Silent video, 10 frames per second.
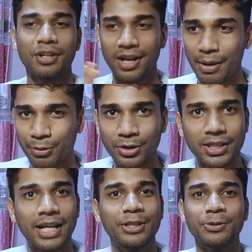I'm gonna
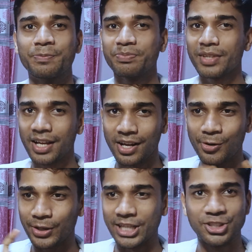tell you.
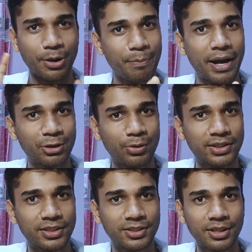Okay, jump back to our
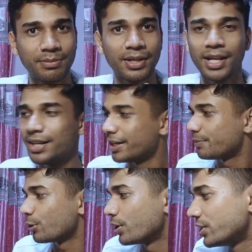system.
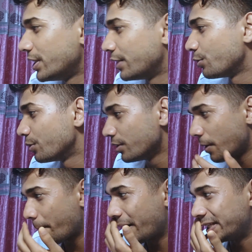Let me gonna share you
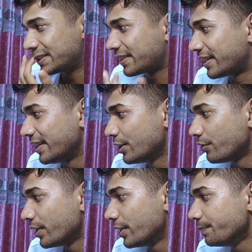my screen
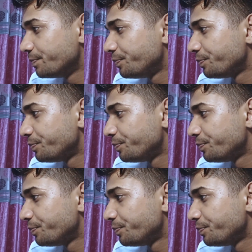over here.